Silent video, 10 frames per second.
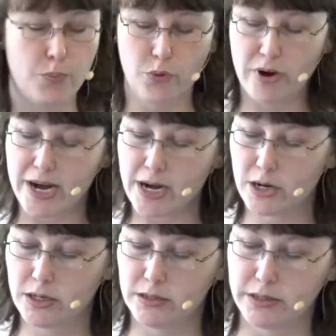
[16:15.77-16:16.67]

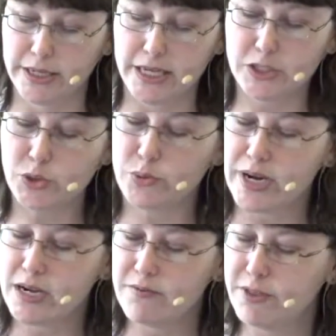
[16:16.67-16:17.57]
Prayer is
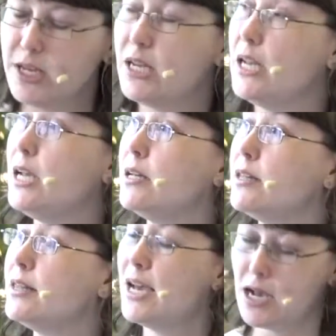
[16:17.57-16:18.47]
creative
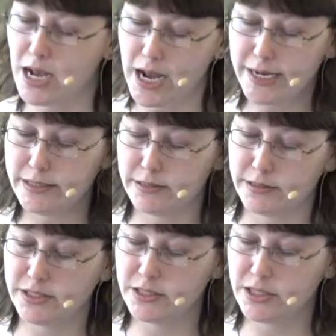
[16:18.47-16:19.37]
thinking that
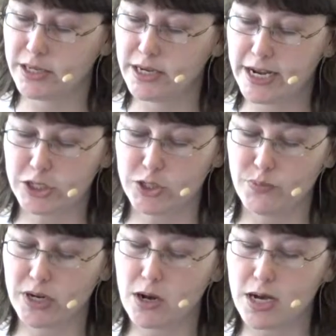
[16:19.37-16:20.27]
heightens the connection
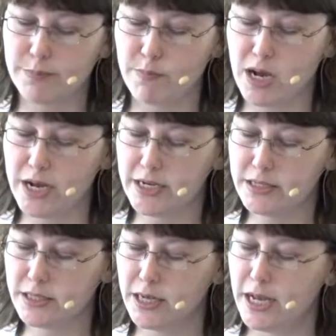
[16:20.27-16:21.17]
with
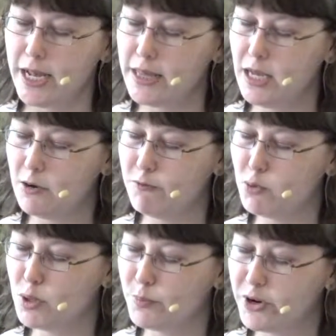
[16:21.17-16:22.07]
God-mind and
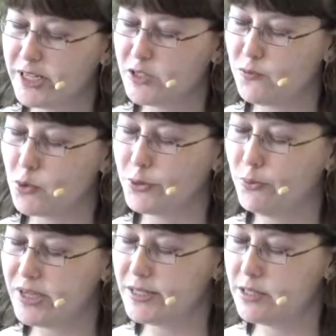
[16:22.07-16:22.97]
therefore brings forth
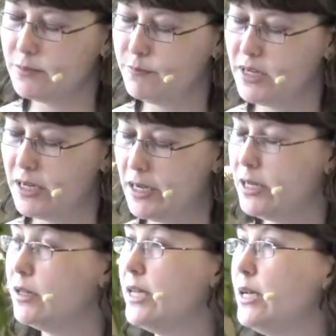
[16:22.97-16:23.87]
wisdom,
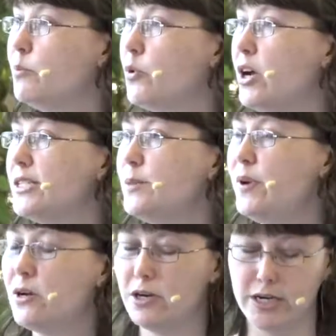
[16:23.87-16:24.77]
healing,
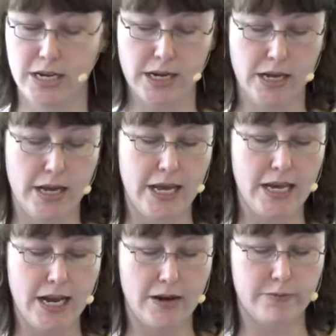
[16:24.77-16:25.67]
prosperity,
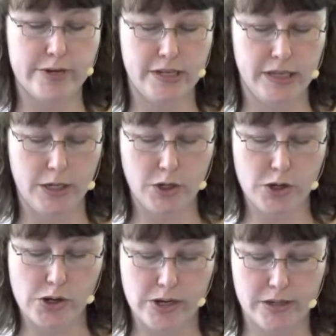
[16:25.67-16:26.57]
and everything
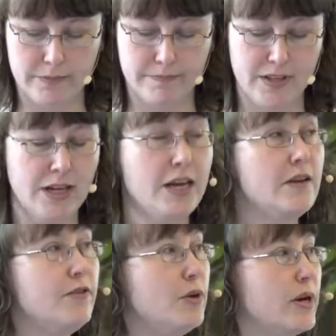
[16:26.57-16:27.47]
good.
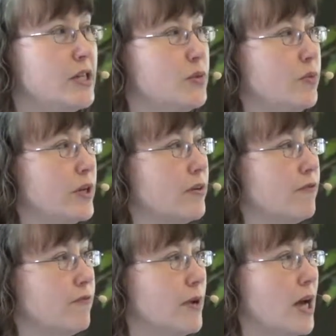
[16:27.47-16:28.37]
And if you guys would
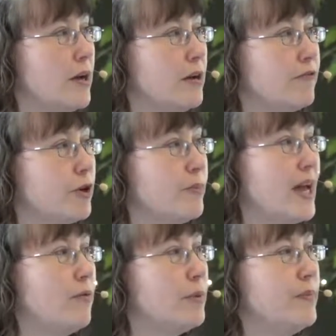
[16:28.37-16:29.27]
affirm
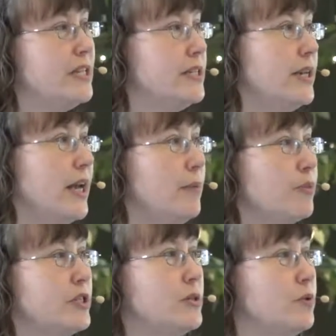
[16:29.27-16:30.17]
that with me today,
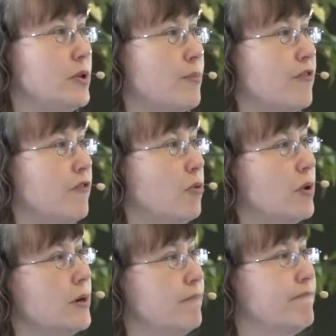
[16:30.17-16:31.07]
principle number
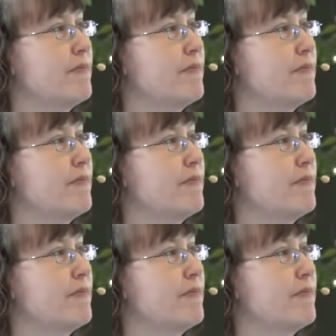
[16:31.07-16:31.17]
4.